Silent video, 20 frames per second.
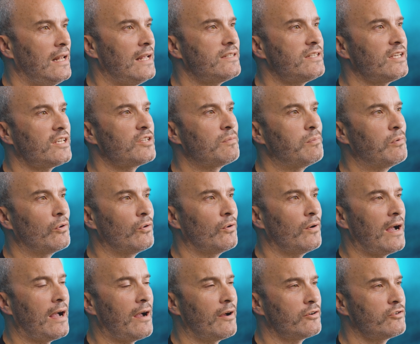Let's
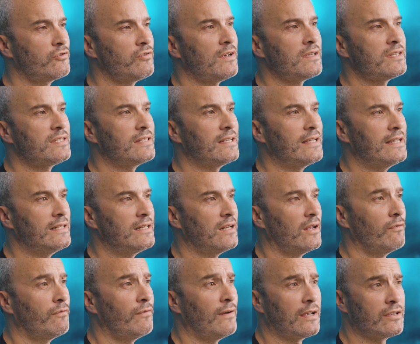explore how a trust deed
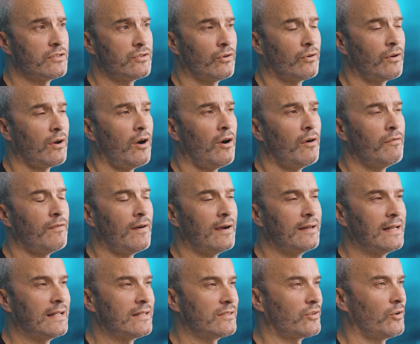affects your car
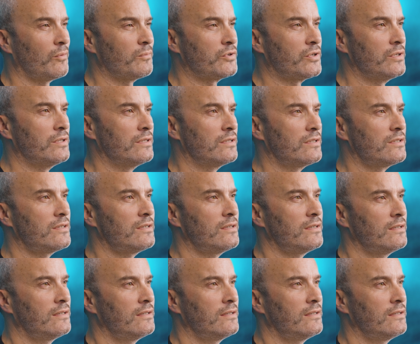finance options.